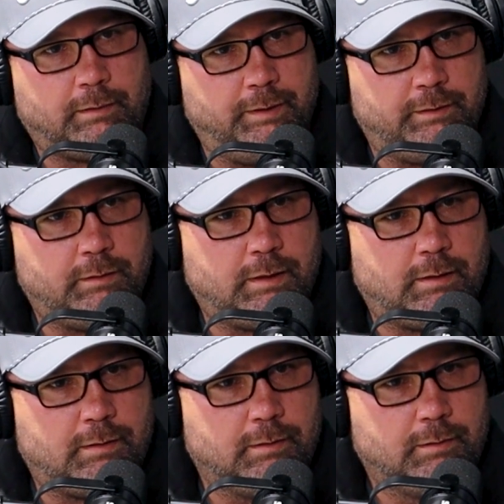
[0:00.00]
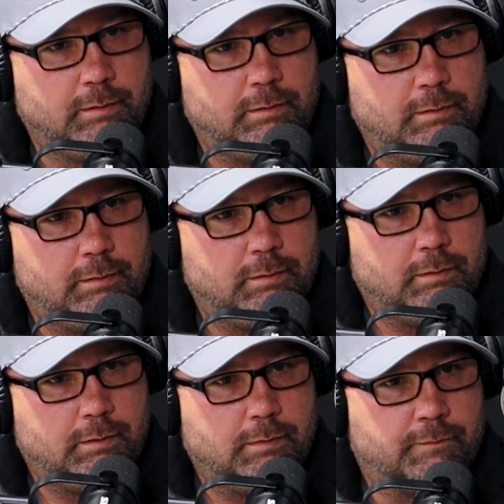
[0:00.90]
I mean,
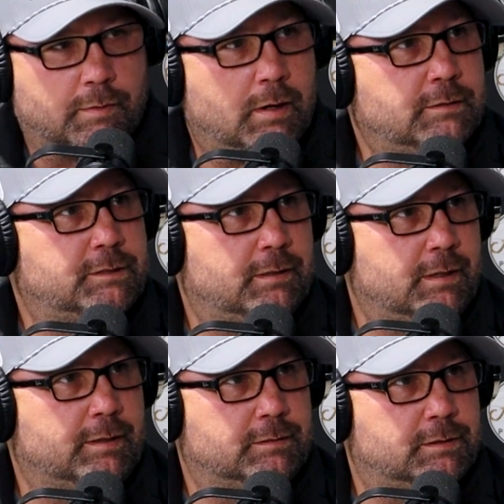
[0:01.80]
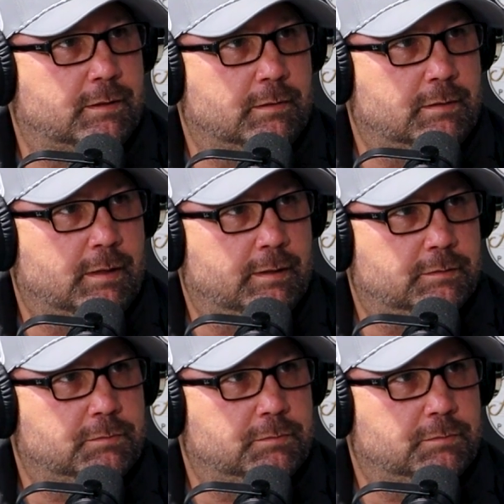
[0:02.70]
for us, I think it's a good thing.